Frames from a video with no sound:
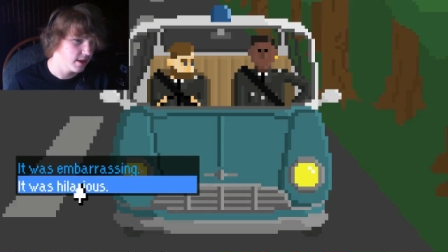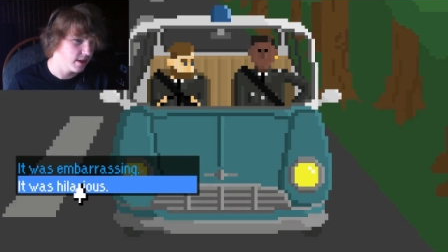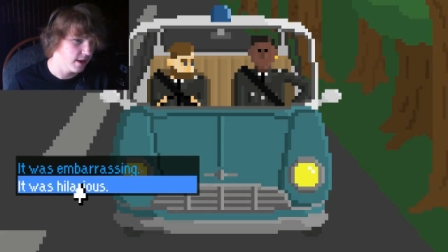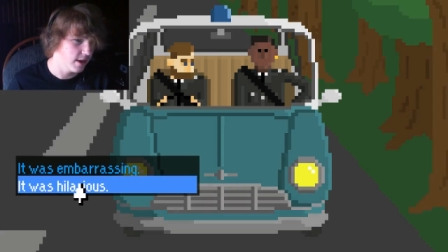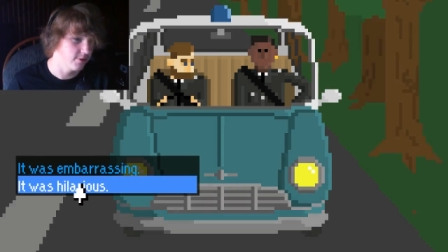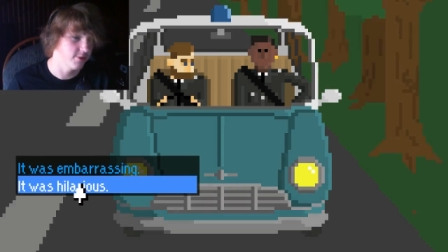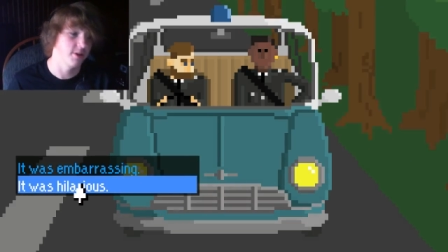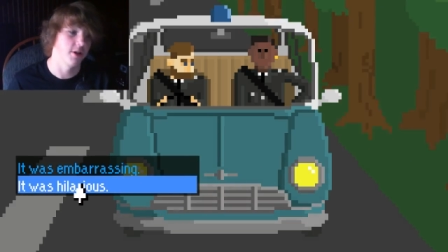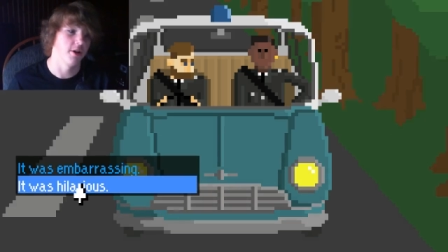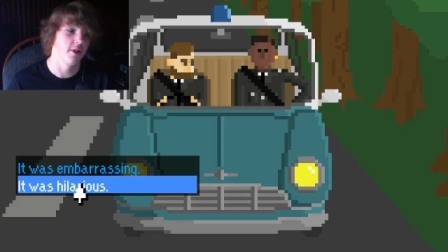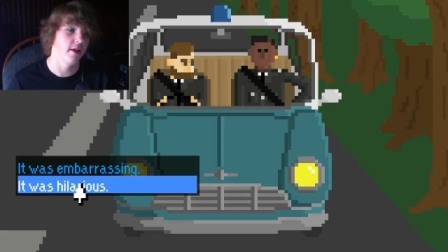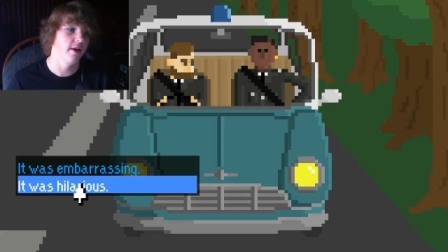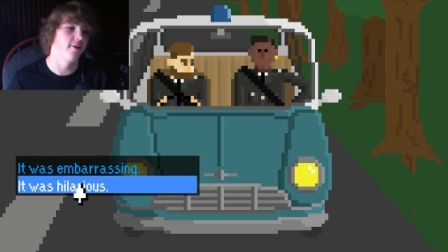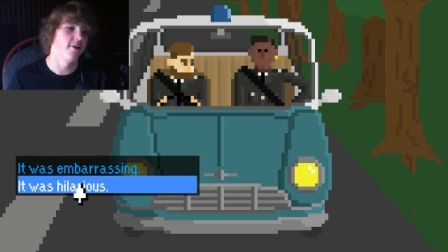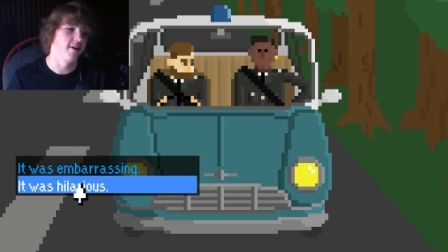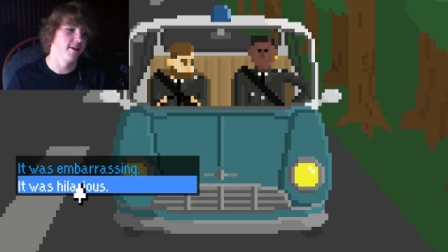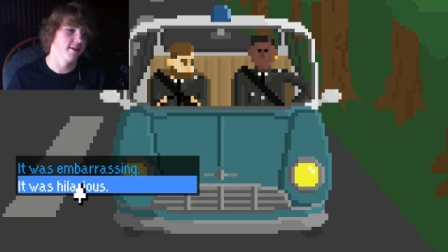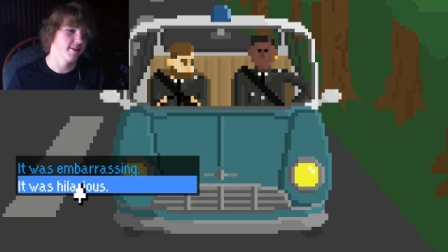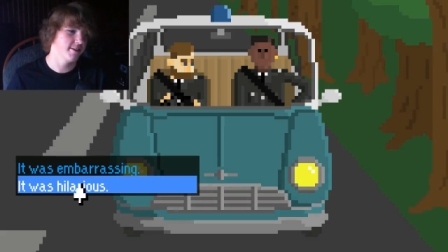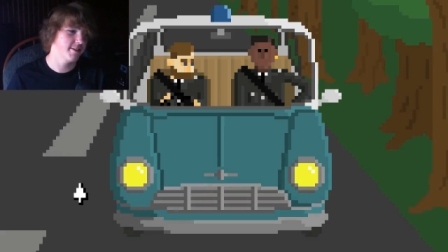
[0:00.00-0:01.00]
It was
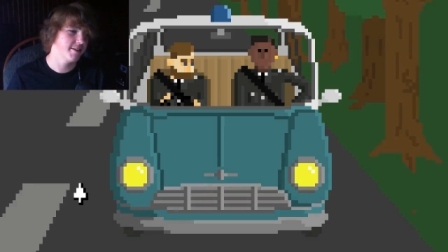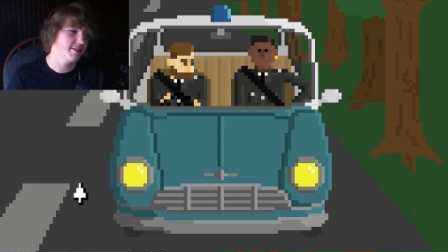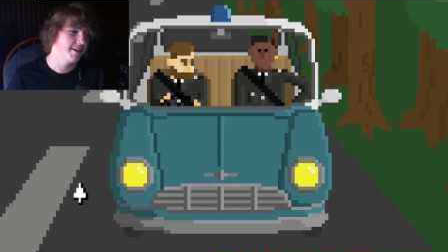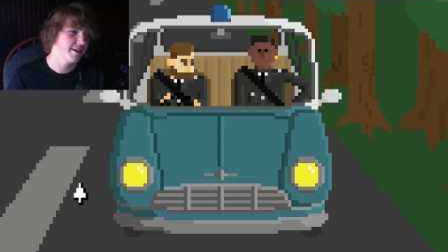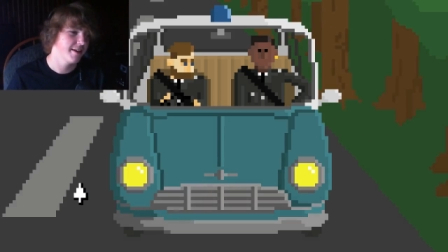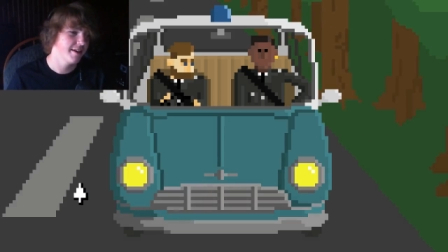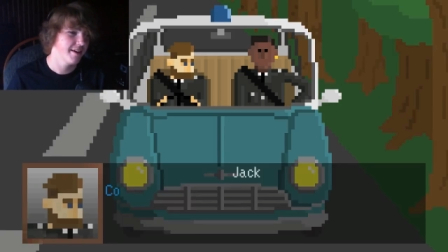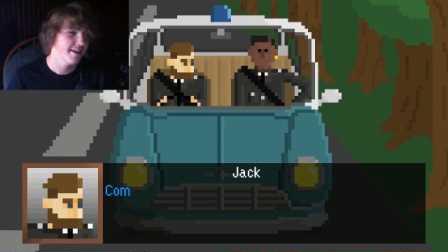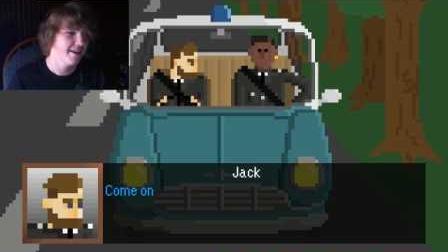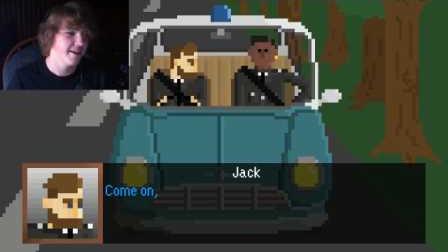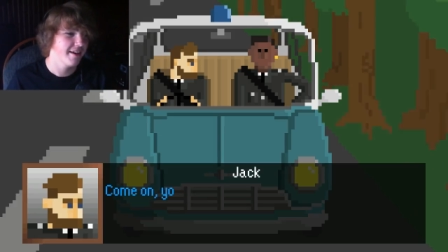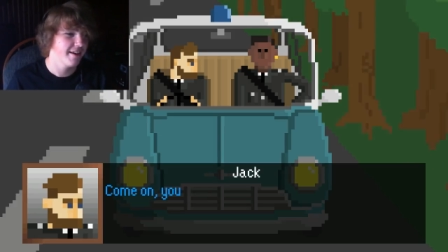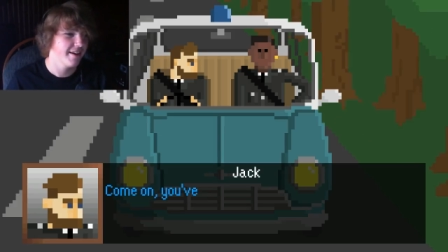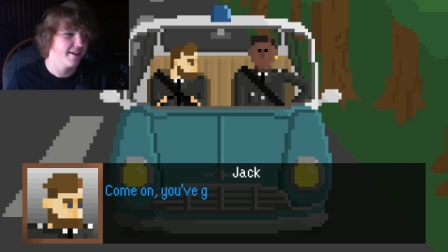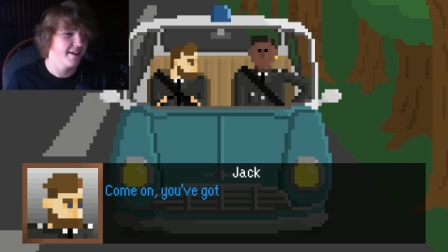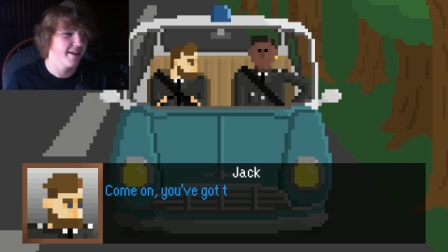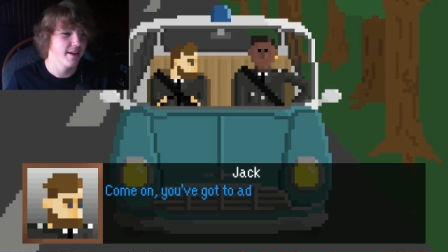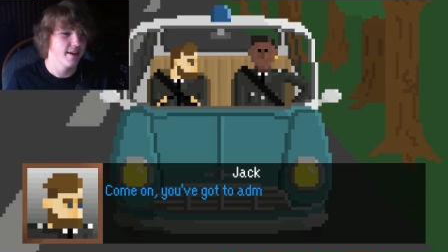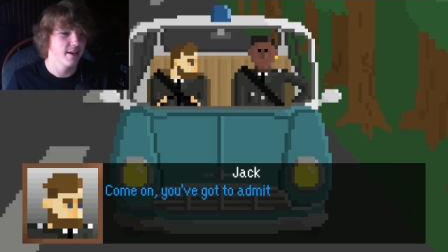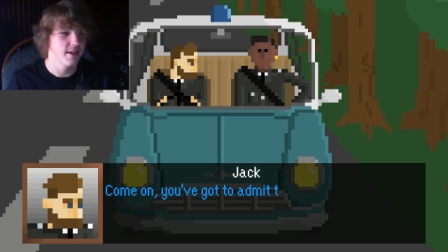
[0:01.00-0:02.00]
hilarious.
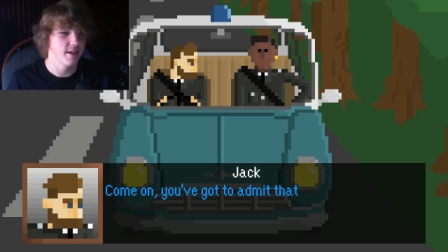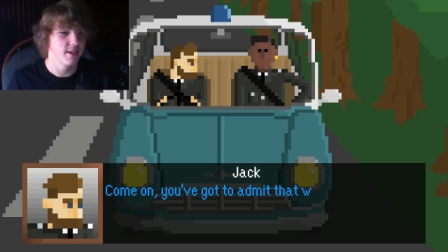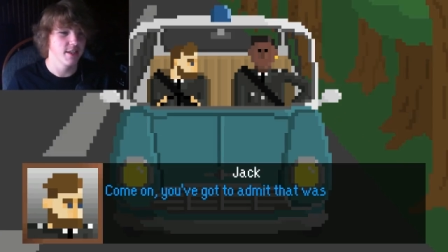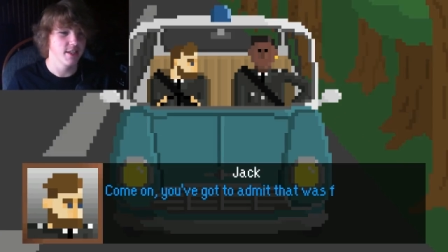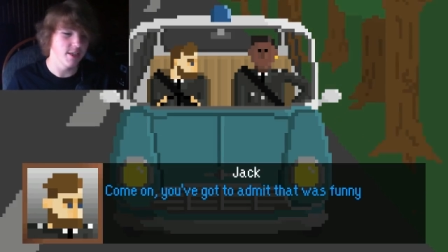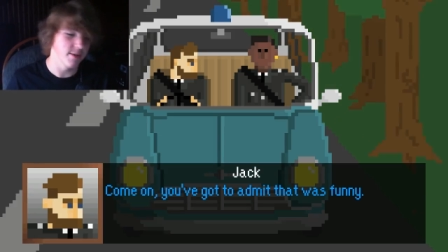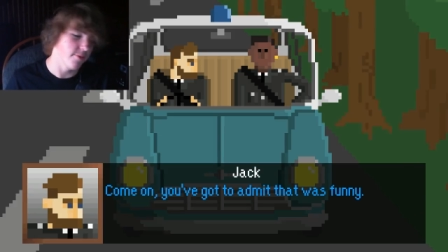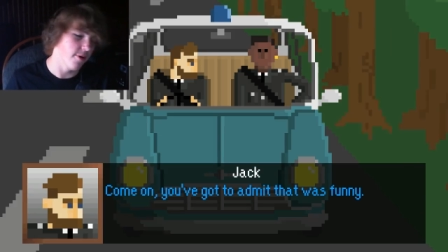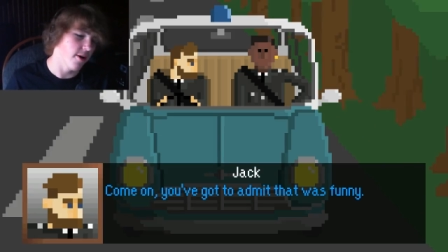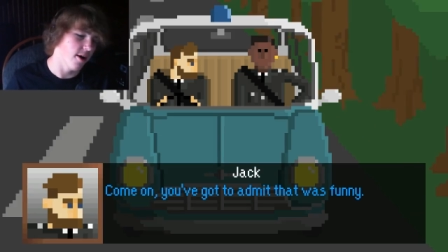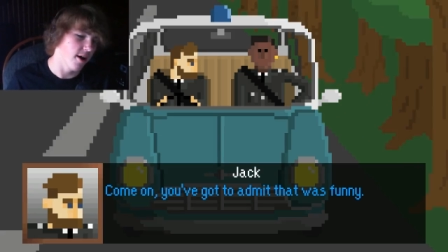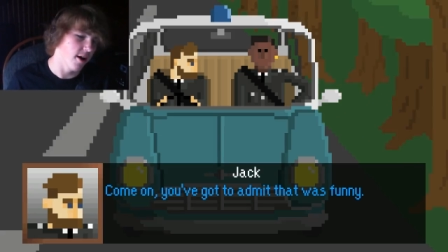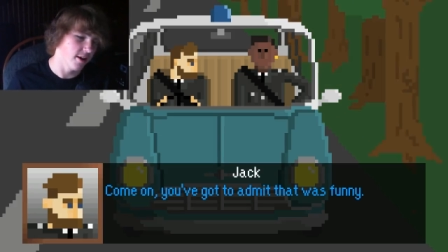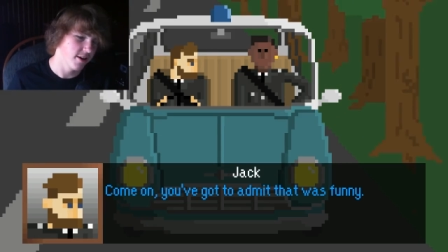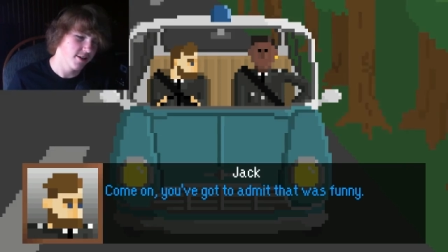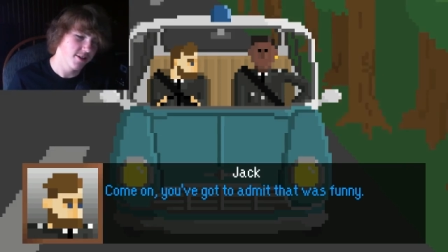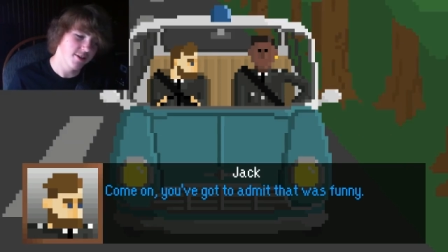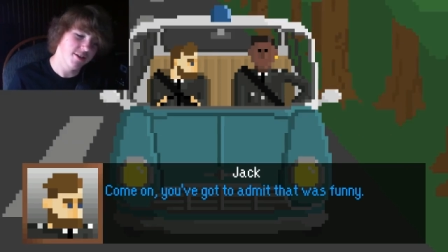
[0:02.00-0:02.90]
Come on,